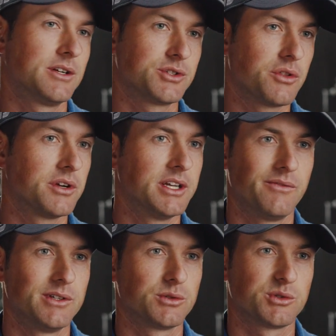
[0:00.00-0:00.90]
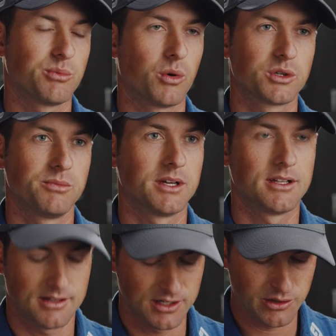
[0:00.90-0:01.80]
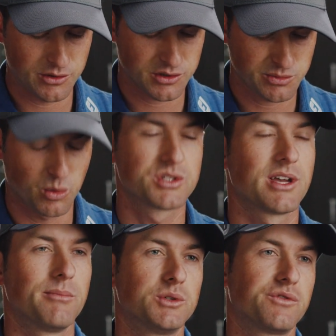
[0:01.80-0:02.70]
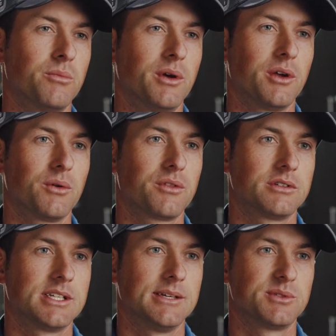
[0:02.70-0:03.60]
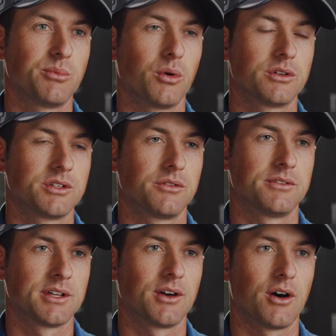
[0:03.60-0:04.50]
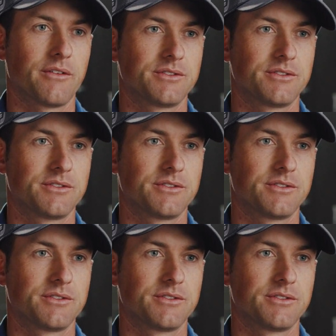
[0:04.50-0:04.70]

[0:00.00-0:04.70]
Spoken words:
There's other individual sports, but you know, the sports I'm most familiar with are team sports other than golf.